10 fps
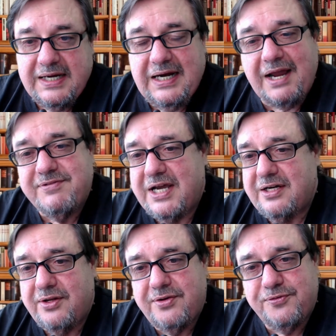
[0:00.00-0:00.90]
I've got
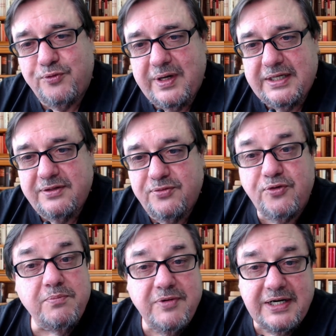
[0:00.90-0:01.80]
another friend
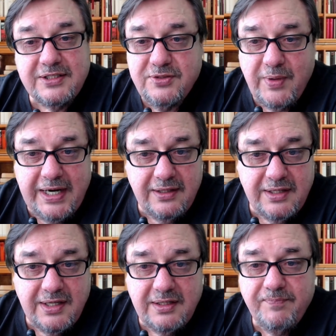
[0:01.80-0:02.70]
from
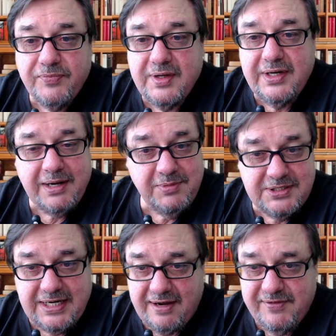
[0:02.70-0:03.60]
Venezuela. Her name is
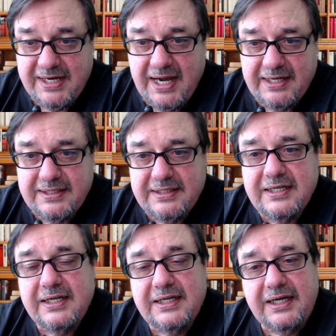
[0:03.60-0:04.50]
Daviana,
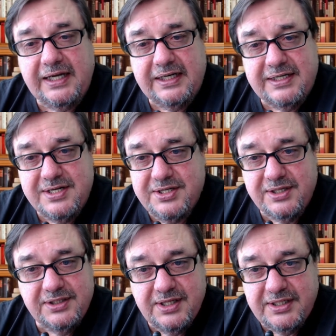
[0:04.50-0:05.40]
and
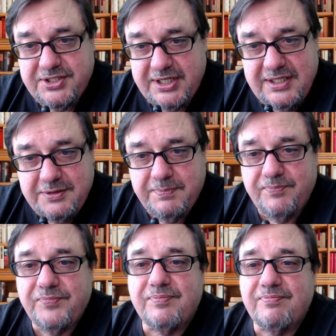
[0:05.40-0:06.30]

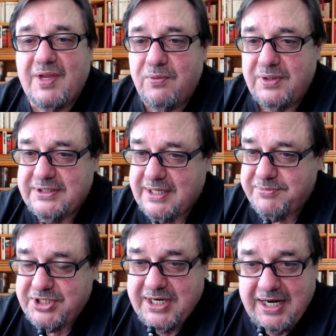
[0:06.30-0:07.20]
one time
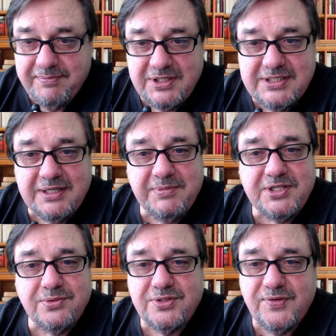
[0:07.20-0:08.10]
she came to see me.
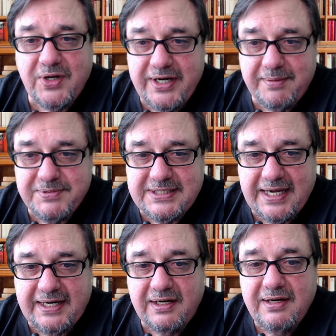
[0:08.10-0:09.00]
She was very
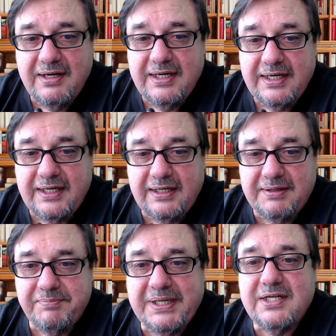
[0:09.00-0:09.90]
upset
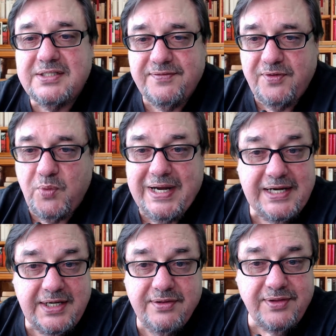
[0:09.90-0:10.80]
because of the
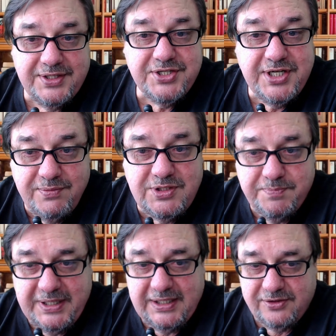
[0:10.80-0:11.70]
way that she was
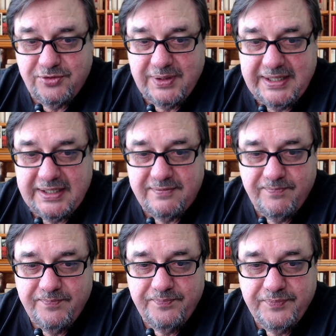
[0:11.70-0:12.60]
being treated.
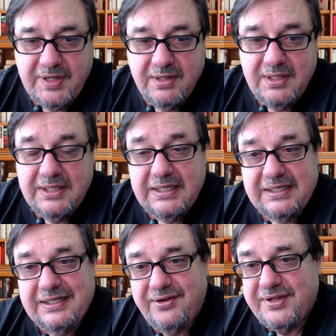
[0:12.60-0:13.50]

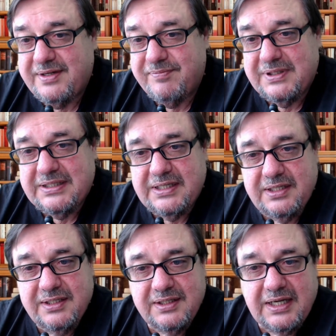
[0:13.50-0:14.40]
You know,
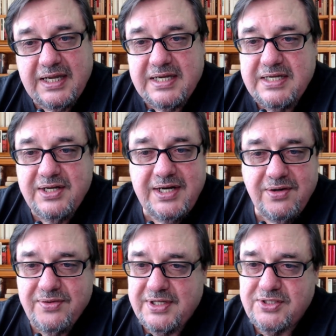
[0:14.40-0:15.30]
you
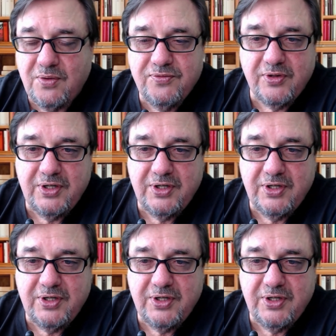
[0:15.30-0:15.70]
hear this over and